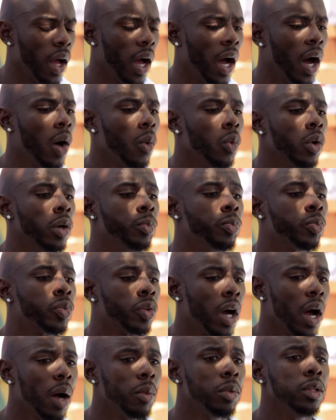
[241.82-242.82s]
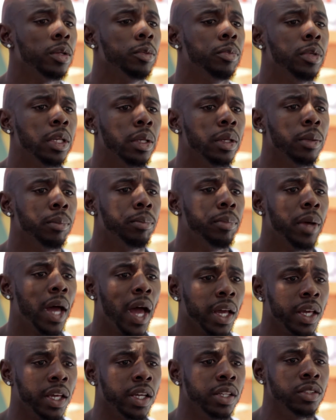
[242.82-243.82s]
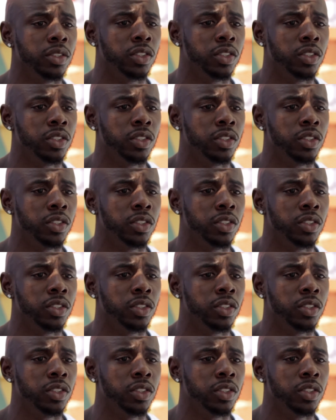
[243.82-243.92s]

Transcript: I would probably be back in